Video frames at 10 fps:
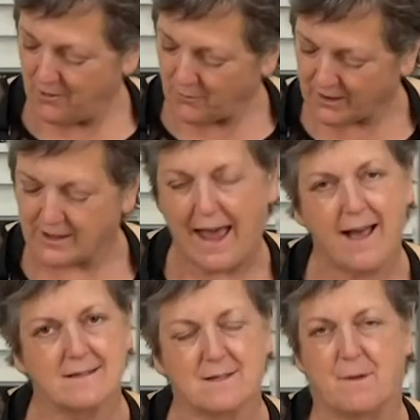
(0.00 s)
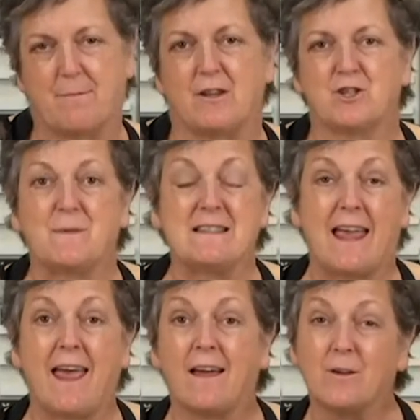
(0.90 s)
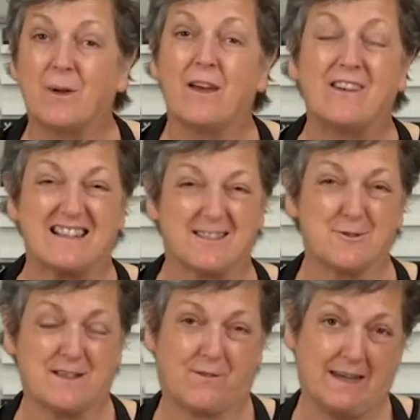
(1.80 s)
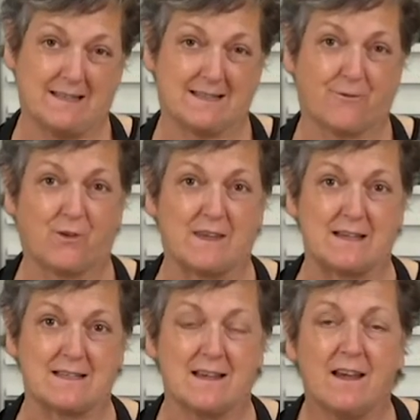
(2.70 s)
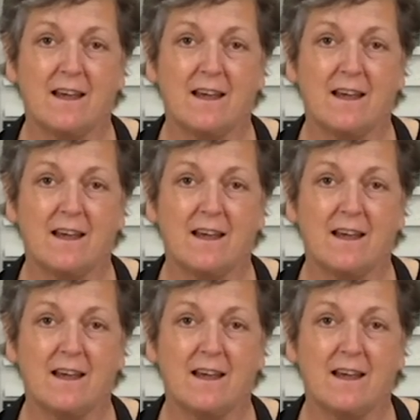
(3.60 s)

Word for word: We're going to add some embellishments, and we have exclusive kits for this.